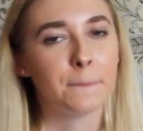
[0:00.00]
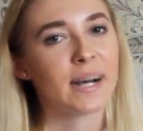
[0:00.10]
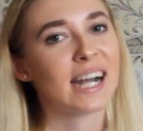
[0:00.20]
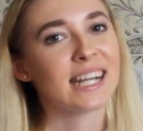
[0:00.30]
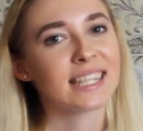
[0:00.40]

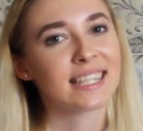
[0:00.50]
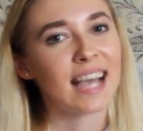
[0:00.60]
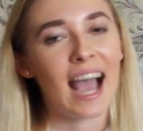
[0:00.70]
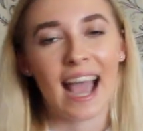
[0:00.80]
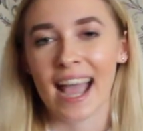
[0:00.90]
but
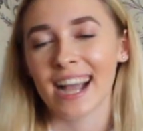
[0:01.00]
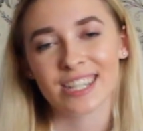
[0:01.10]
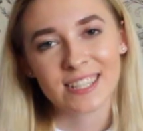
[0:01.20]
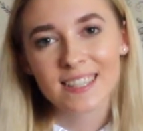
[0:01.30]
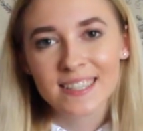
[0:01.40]
I
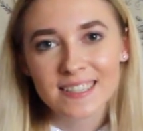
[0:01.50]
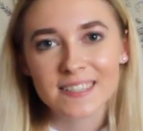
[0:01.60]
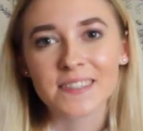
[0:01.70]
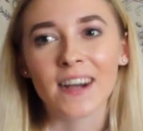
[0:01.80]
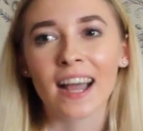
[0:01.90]
actually
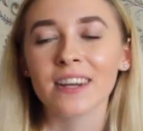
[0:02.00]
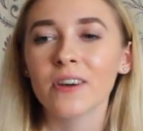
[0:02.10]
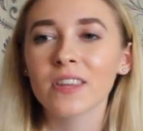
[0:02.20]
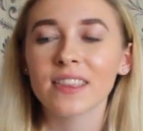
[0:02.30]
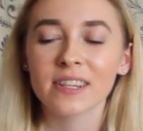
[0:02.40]
do. I
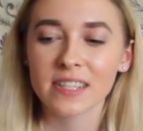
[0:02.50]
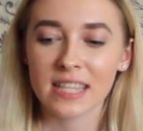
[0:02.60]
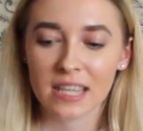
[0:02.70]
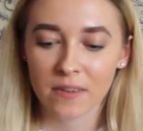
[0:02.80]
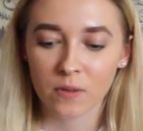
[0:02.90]
know that
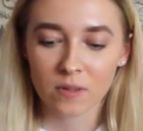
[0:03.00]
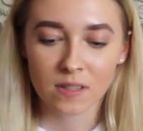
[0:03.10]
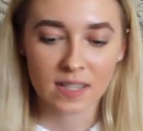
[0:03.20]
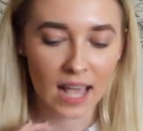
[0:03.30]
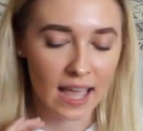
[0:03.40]
there's
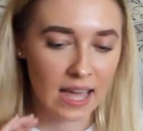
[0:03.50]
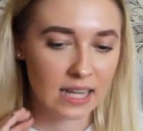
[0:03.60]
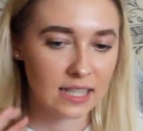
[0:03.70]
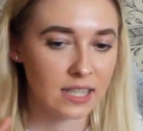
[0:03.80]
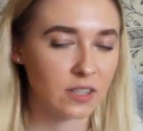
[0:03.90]
evils
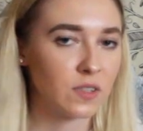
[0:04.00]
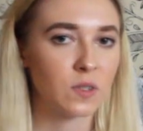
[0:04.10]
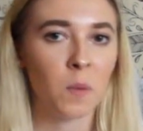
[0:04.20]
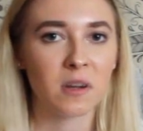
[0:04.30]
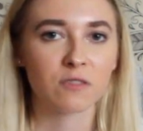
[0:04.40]
and there's
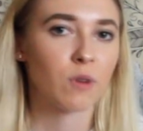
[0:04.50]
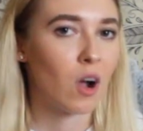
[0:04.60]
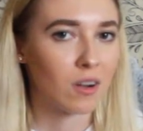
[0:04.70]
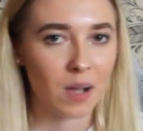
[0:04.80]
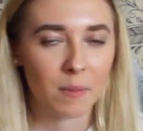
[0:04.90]
so much
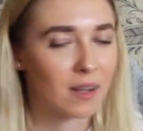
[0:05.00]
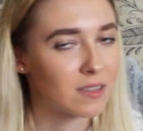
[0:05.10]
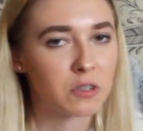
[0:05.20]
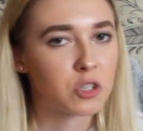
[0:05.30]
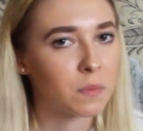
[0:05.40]
wrong about
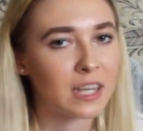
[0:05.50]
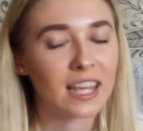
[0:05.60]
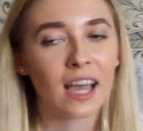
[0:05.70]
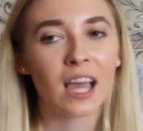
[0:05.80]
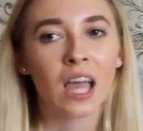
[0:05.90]
social
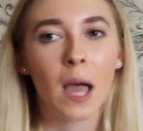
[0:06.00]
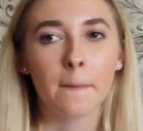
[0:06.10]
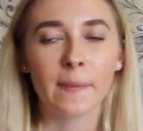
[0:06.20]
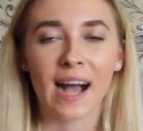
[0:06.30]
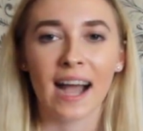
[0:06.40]
media,
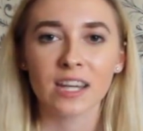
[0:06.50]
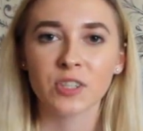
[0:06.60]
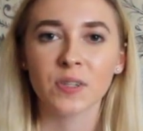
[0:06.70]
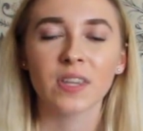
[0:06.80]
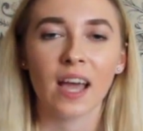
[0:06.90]
but I
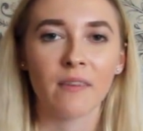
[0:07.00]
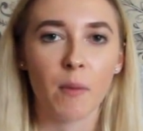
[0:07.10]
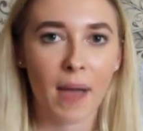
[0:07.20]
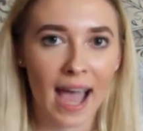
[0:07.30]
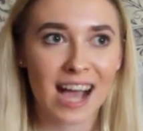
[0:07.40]
truly have a
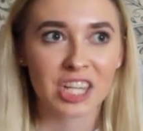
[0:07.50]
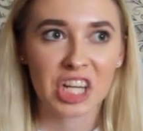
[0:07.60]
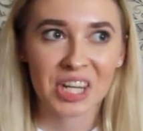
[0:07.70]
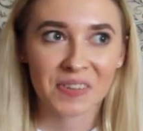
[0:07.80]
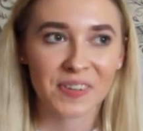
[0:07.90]

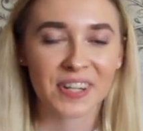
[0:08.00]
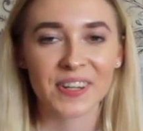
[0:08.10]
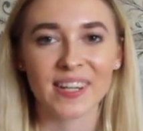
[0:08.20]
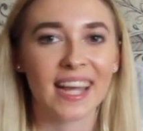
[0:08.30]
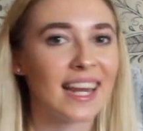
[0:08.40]
passion for
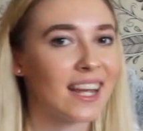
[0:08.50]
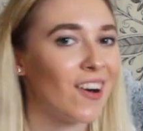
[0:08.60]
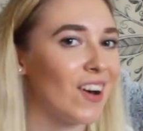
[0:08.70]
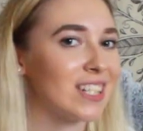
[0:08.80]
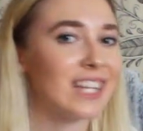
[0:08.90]
creating
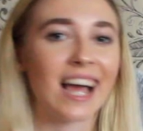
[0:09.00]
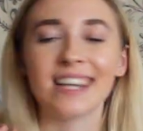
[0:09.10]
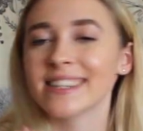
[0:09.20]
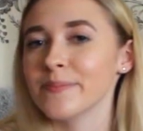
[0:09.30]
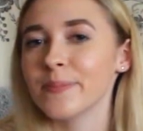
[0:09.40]

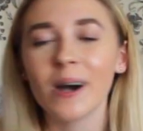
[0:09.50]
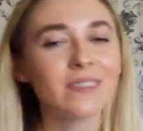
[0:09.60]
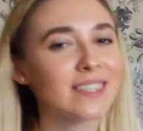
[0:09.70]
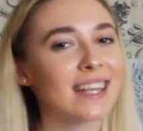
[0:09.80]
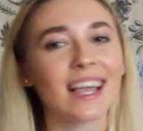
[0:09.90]
content and
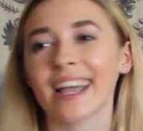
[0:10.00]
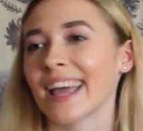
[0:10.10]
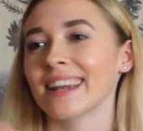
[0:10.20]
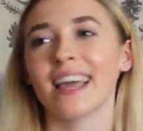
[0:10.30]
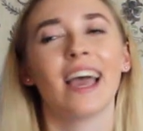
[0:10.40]
posting
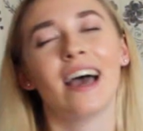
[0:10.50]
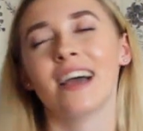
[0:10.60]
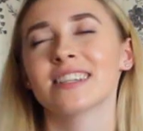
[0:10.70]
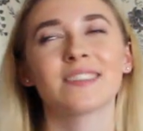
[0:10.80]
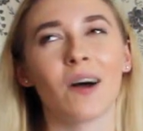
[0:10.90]
and
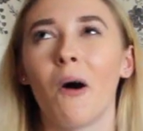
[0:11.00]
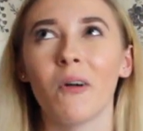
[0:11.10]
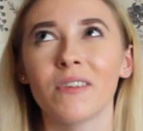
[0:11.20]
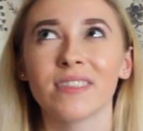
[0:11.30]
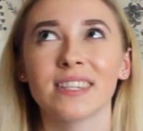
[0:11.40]
just
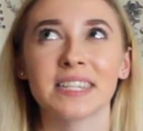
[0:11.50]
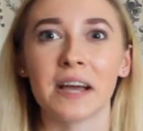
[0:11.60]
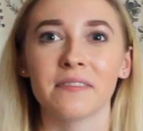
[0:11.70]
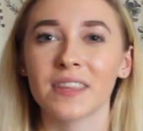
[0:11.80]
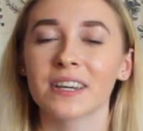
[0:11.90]
all of the
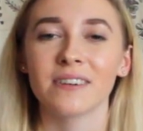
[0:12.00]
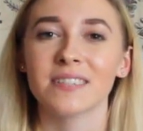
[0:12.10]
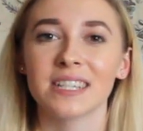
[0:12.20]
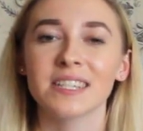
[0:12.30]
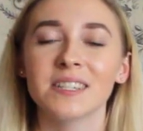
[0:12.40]
stuff that
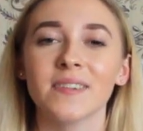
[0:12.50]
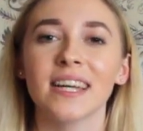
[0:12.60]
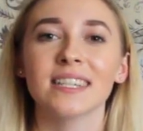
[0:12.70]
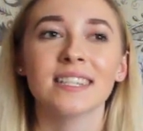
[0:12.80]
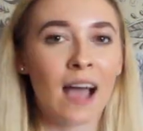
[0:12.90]
goes into
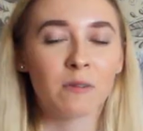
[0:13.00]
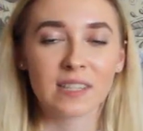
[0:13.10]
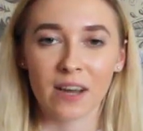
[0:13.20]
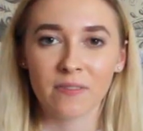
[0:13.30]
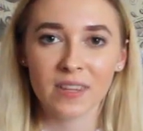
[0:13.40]
it. I
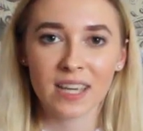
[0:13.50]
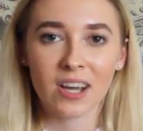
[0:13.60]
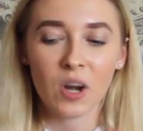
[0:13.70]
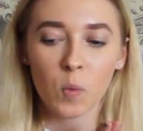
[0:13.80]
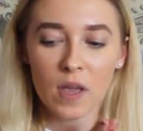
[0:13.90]
definitely
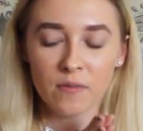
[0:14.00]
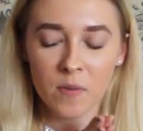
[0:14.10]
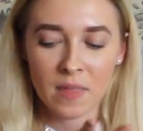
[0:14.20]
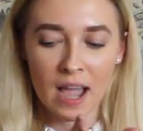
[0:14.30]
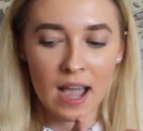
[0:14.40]
got away
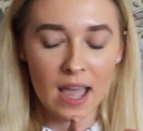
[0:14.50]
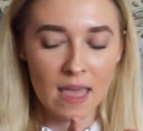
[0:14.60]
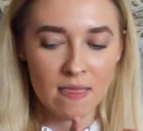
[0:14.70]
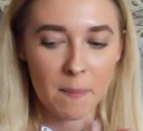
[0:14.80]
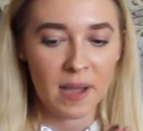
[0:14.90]
from that
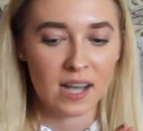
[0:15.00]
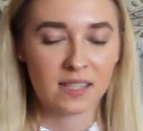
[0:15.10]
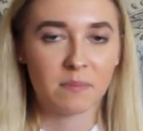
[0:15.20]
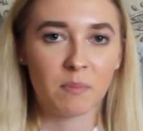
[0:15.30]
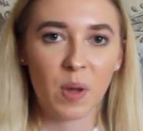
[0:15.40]
in the
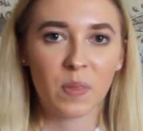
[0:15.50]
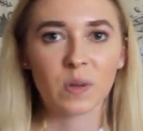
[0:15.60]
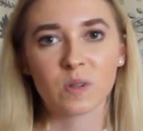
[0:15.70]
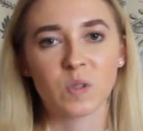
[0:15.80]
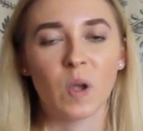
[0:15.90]
past month
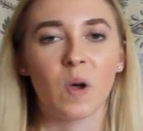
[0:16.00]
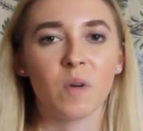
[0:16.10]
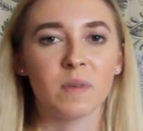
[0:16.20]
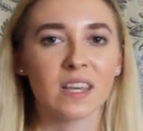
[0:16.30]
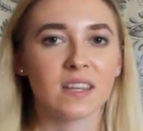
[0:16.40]
or
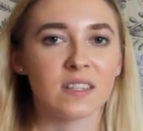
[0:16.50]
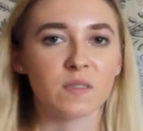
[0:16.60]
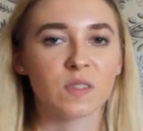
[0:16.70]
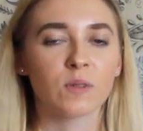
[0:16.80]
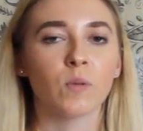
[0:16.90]
so because of
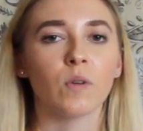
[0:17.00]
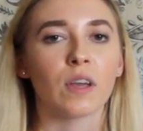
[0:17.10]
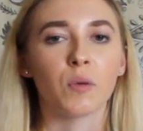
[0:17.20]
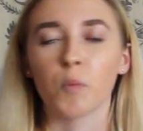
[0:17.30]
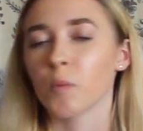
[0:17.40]
school
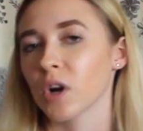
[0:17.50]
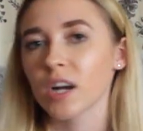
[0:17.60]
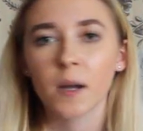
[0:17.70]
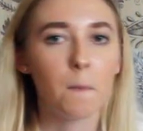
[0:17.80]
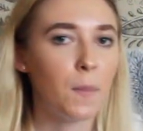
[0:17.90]
and
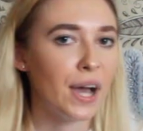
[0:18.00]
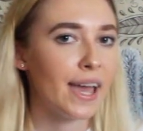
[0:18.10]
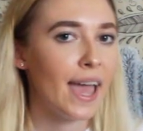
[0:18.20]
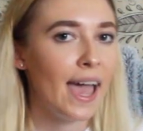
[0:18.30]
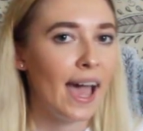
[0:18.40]
work,
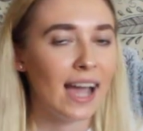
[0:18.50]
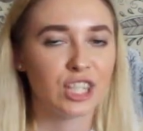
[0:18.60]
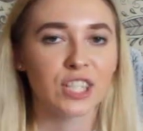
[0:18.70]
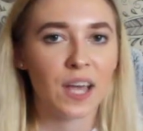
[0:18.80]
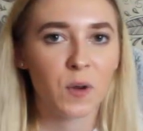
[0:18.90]
but I
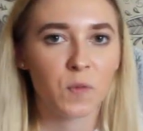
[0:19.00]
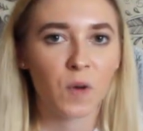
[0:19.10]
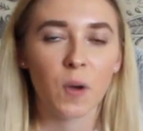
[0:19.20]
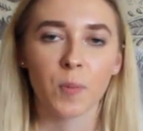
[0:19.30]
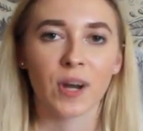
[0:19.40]
just had a
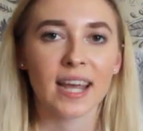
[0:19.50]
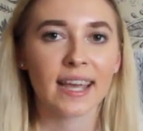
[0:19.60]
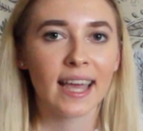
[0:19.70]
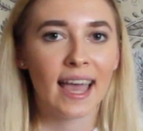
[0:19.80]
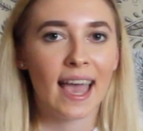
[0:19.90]
fall break
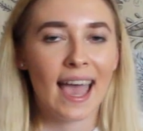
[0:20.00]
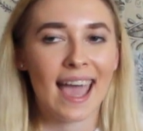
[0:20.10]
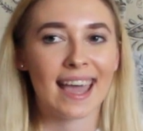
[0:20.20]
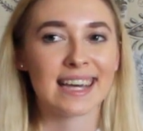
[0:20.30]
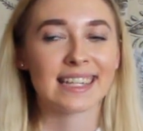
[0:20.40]

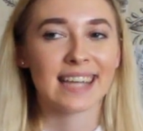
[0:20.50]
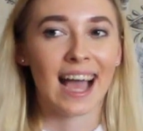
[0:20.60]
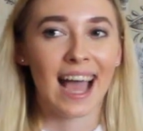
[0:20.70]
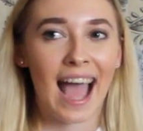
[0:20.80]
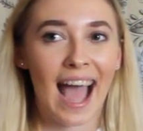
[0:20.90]
and
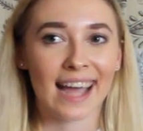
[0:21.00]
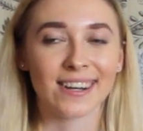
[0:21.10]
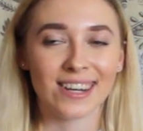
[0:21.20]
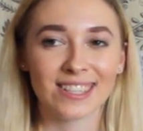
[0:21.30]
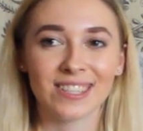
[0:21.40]
I
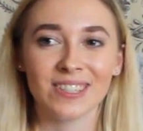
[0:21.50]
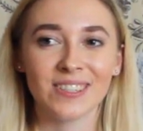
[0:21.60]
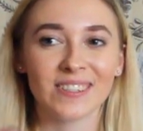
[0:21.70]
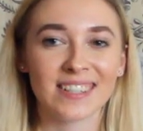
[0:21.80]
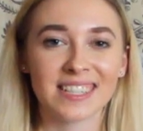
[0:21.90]
got
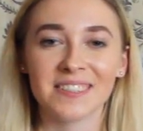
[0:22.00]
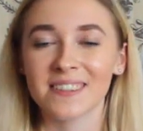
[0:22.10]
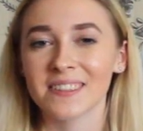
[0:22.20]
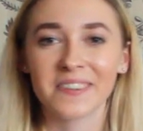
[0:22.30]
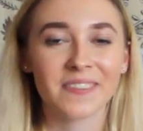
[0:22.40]
to do
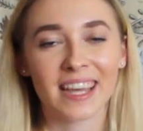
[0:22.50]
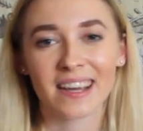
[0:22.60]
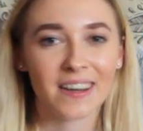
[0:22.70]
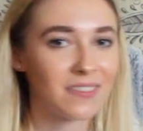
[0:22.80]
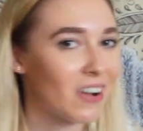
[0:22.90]
a little
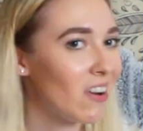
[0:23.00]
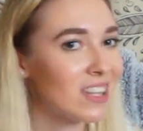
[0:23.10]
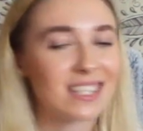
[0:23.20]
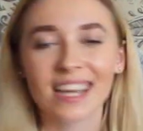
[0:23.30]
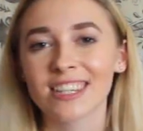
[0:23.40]
bit of
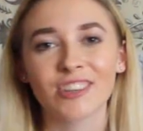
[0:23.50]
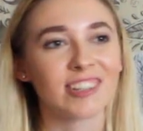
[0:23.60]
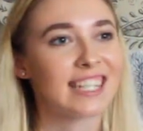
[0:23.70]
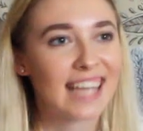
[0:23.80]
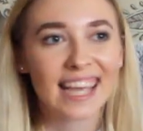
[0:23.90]
content
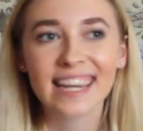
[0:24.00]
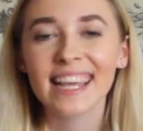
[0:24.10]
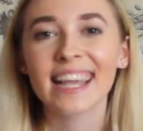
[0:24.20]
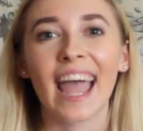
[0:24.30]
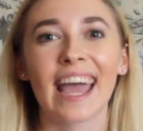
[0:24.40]

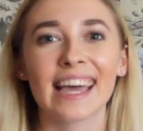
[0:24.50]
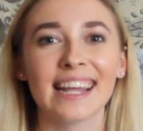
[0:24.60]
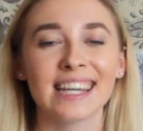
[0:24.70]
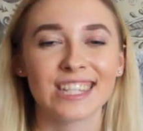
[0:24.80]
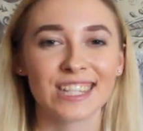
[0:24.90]
creating, and it